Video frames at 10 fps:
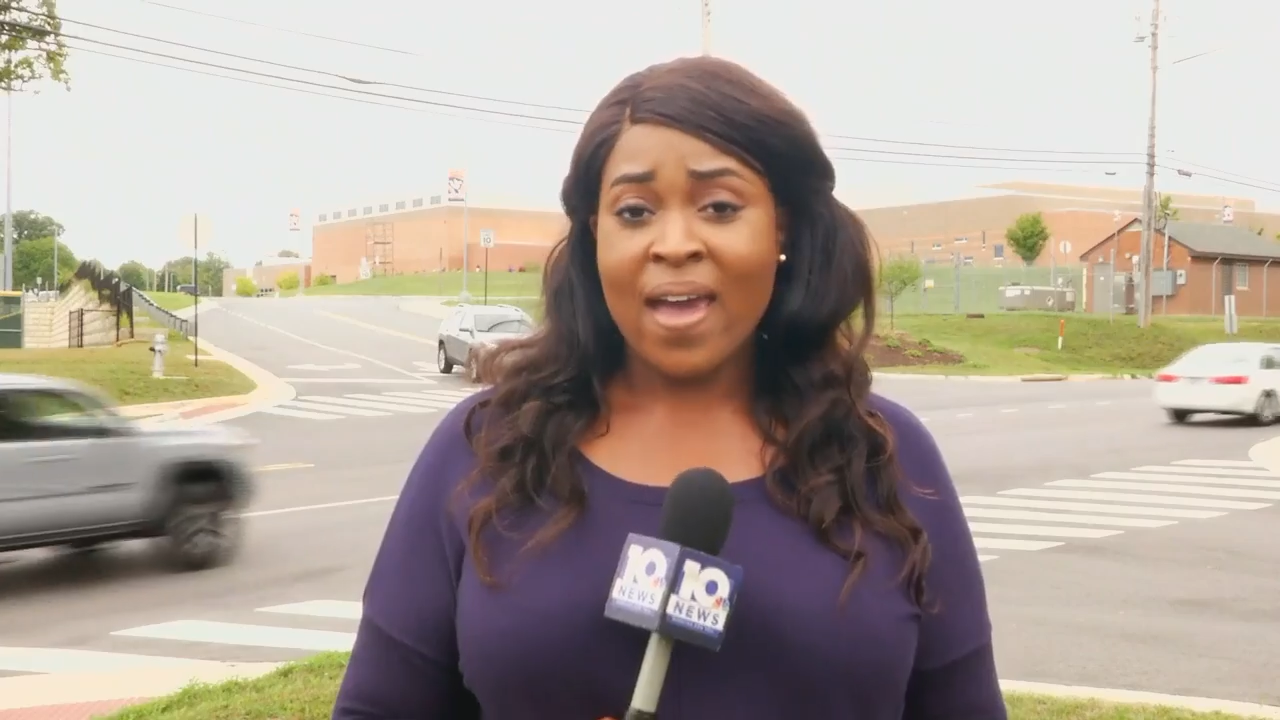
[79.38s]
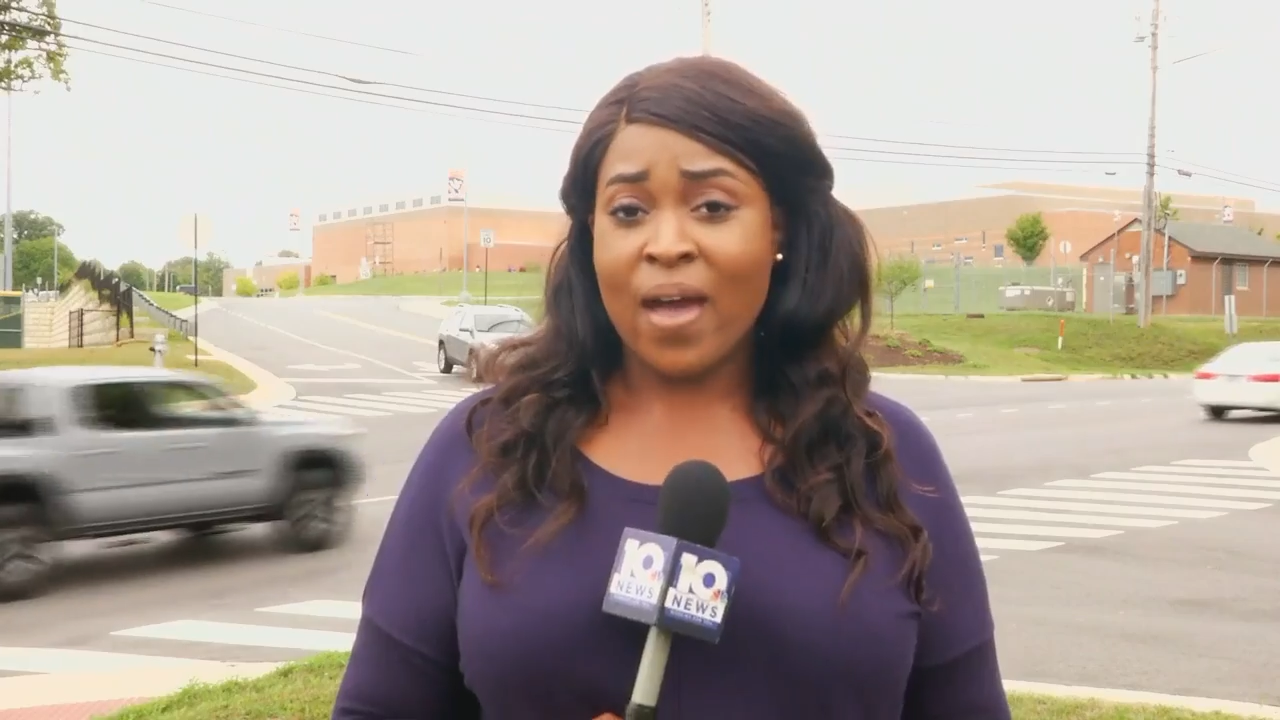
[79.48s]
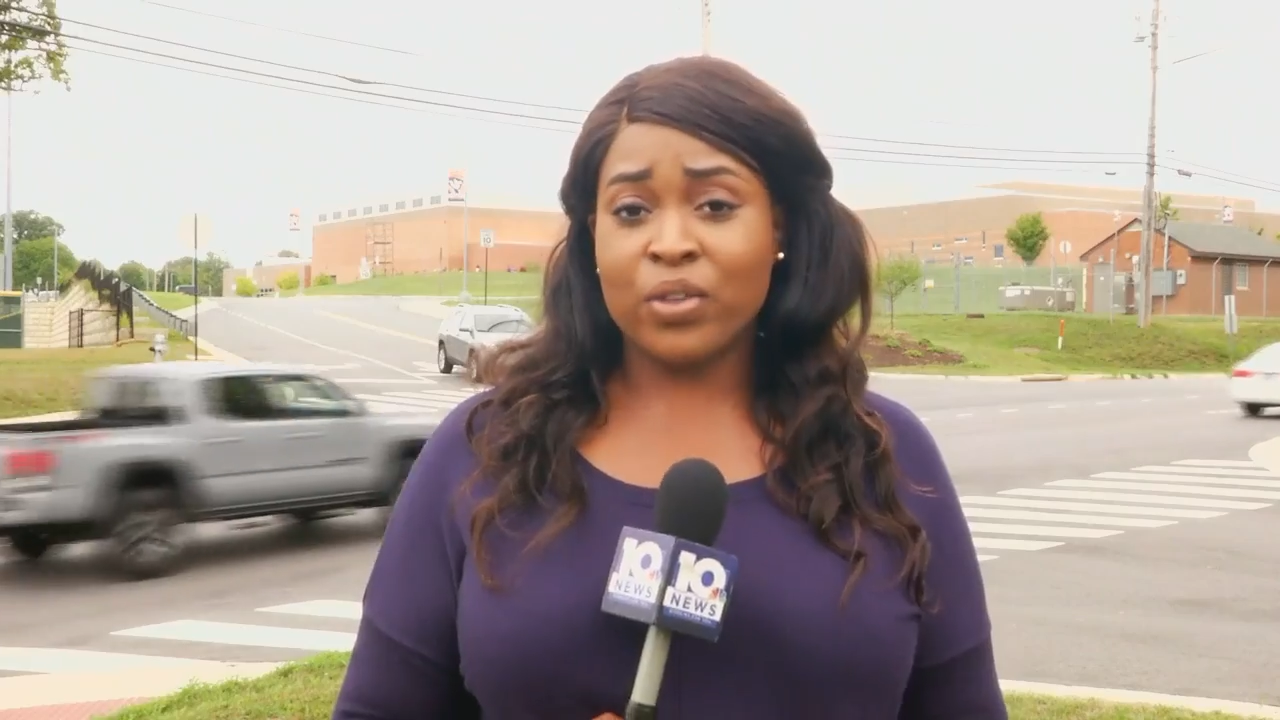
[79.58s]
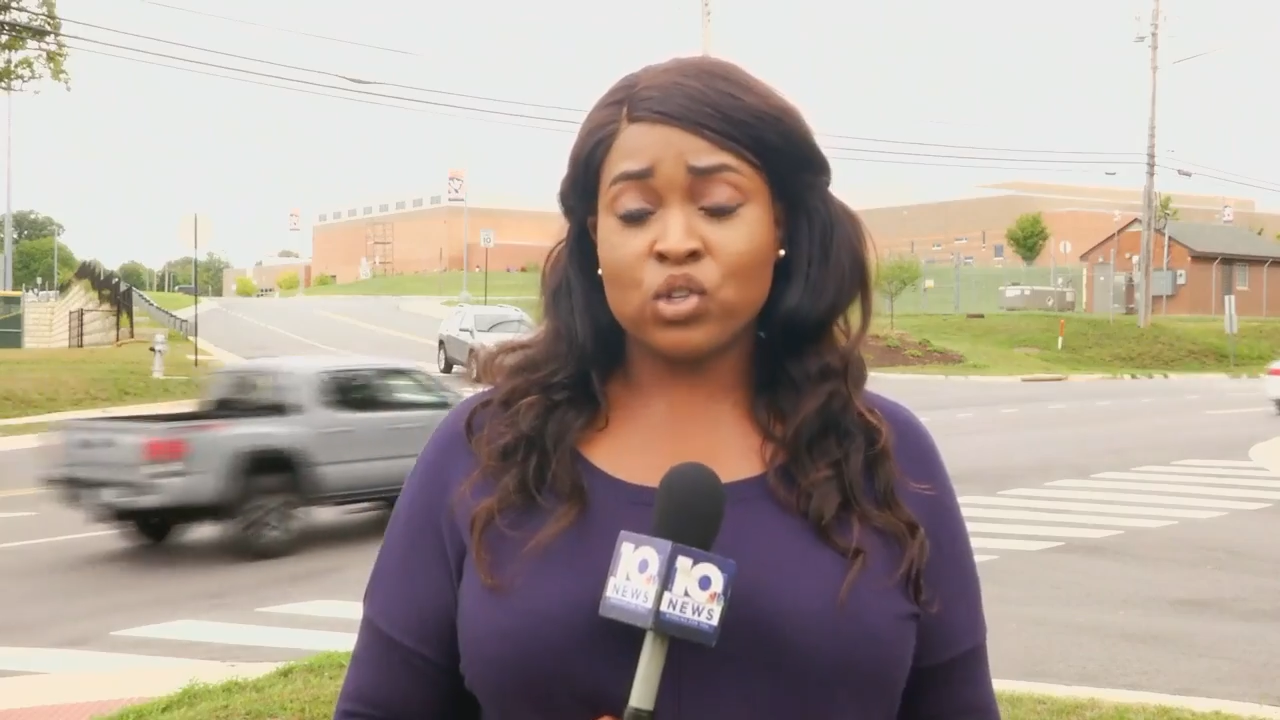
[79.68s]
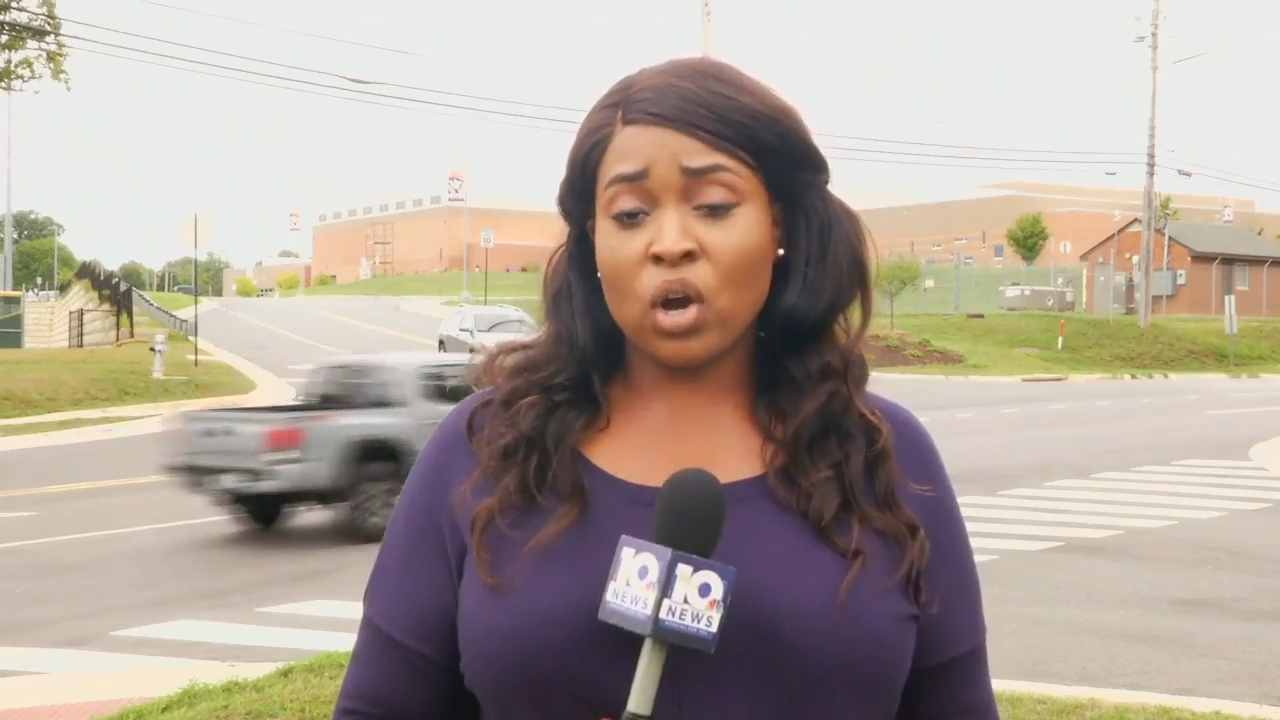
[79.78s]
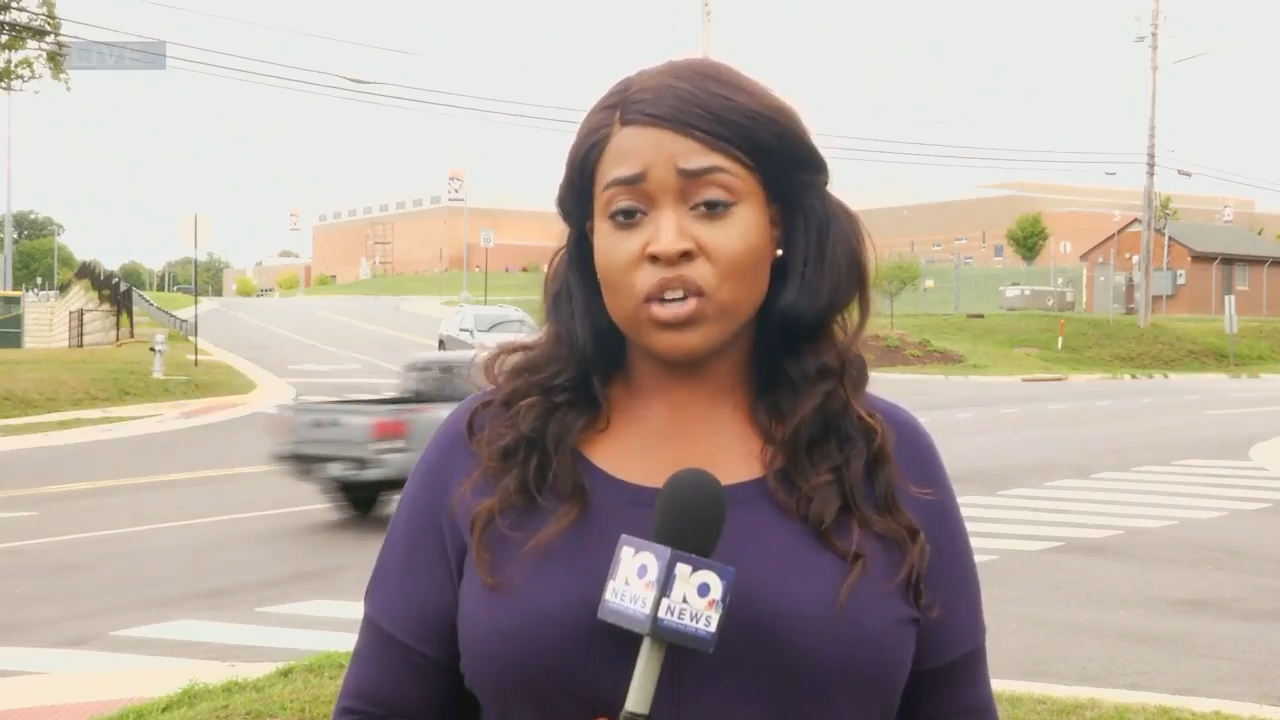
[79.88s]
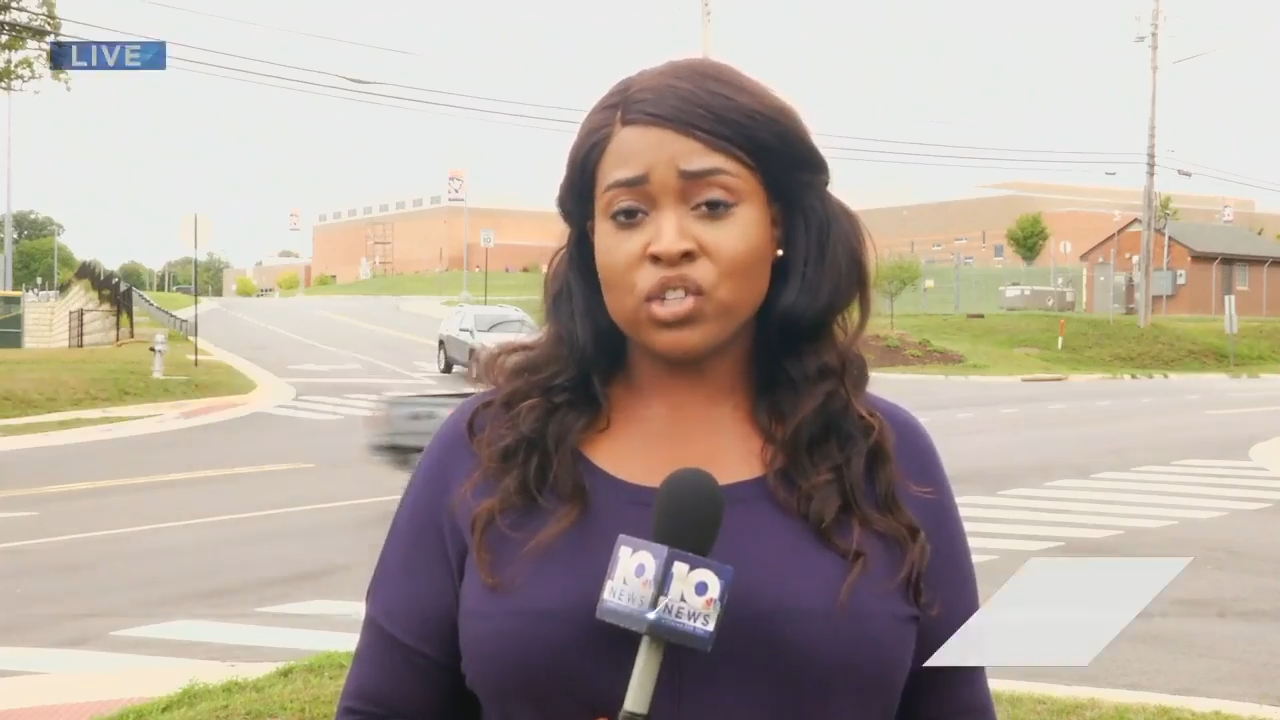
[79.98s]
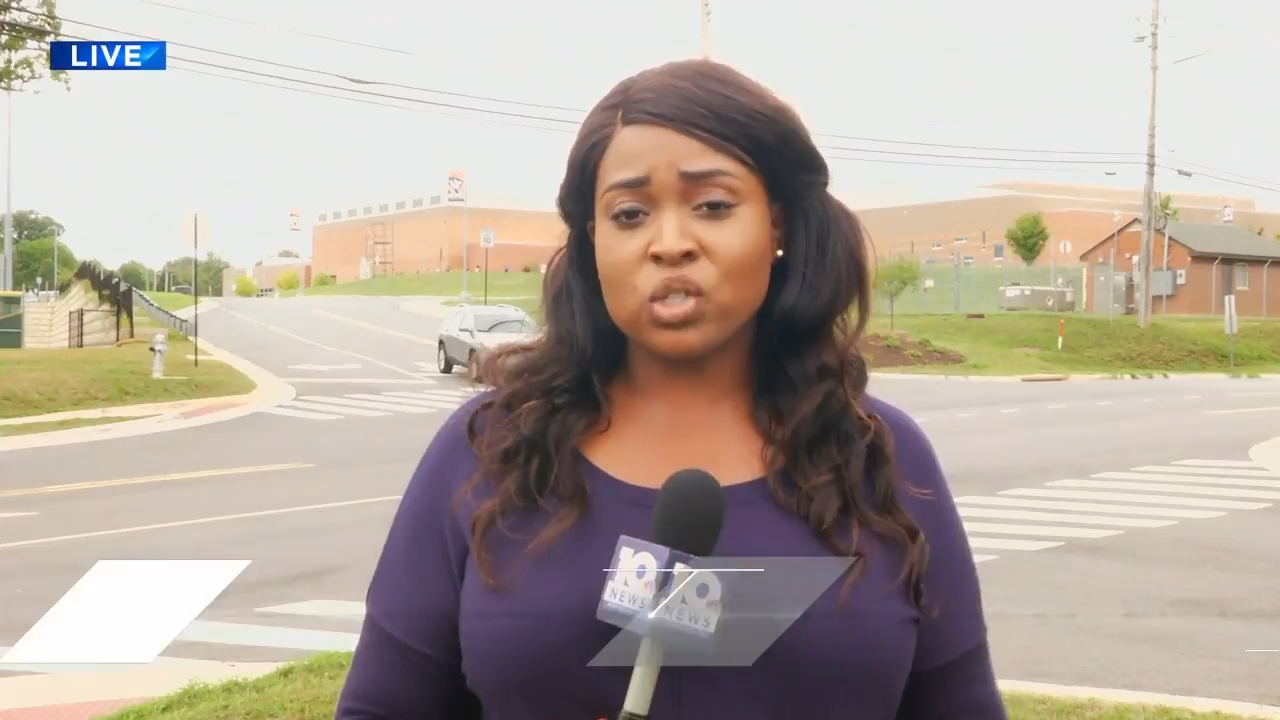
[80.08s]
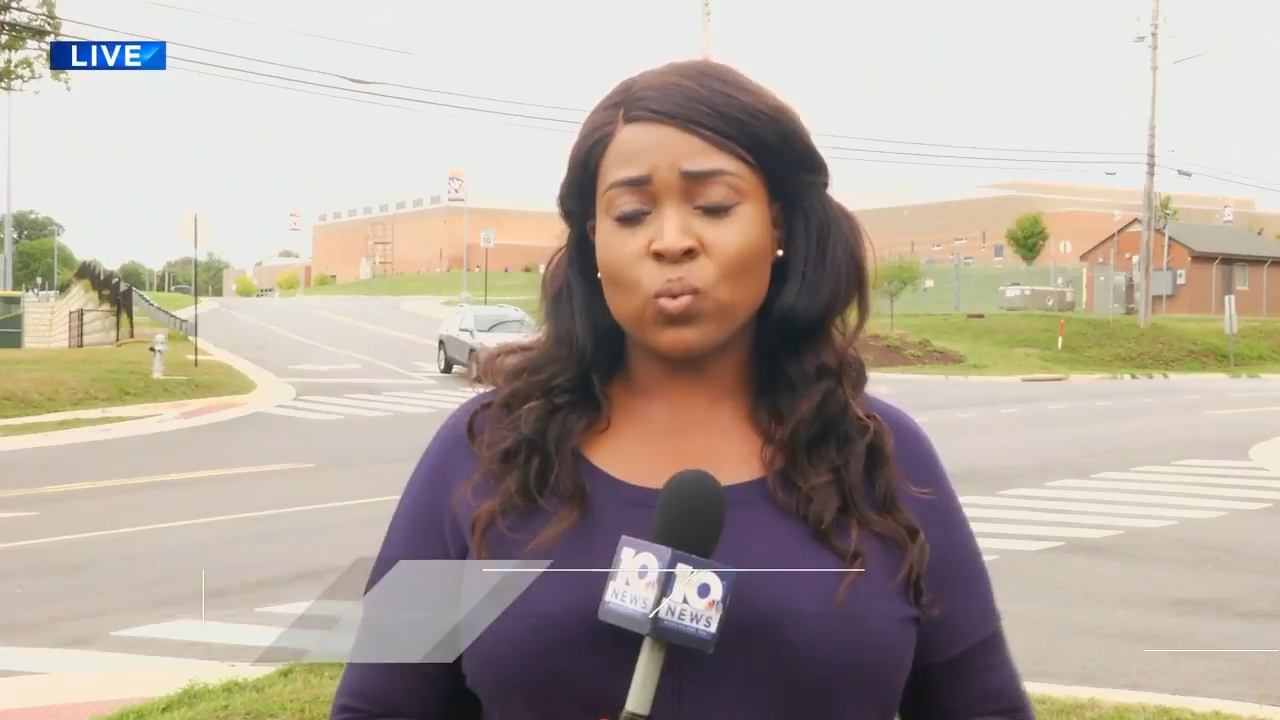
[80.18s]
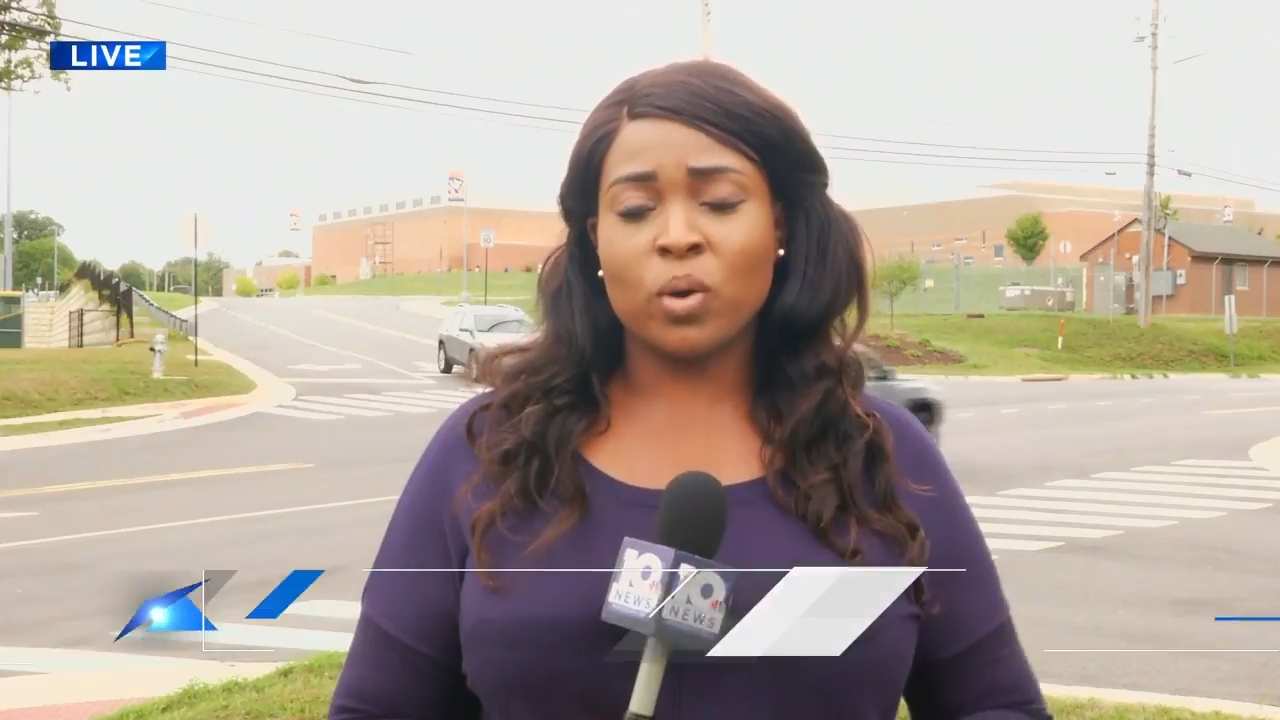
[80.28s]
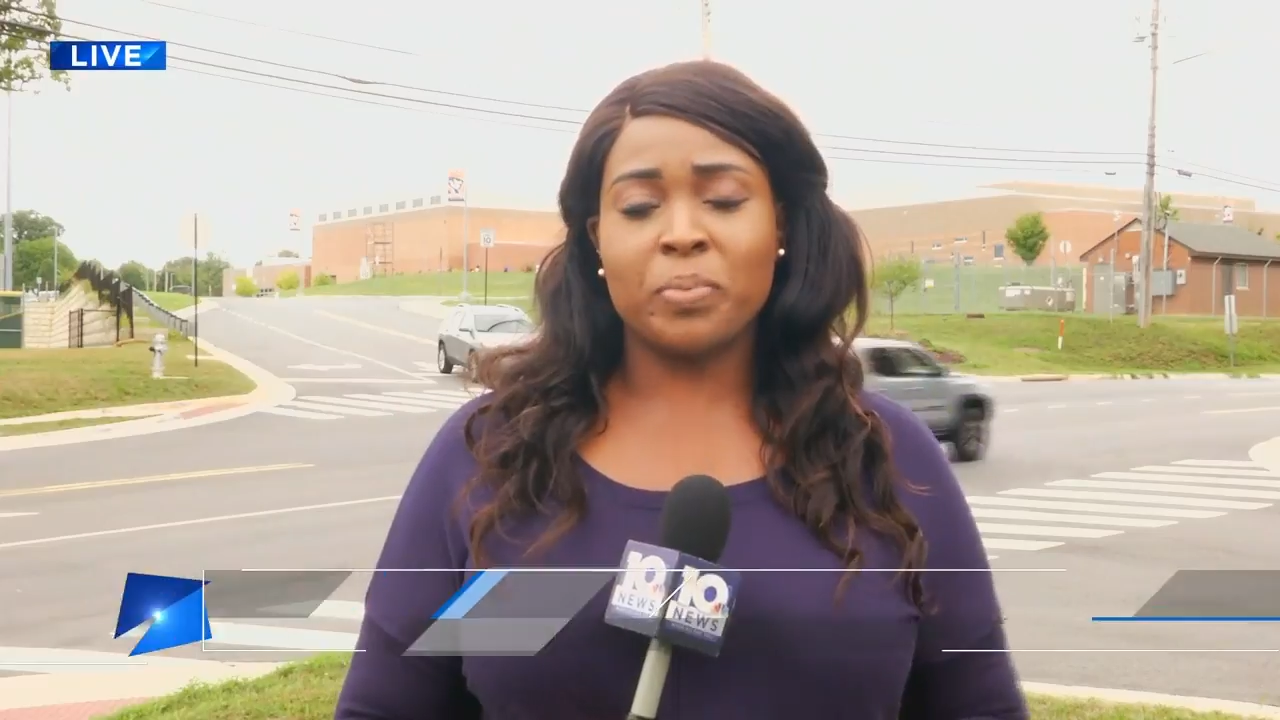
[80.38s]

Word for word: and the charge charges will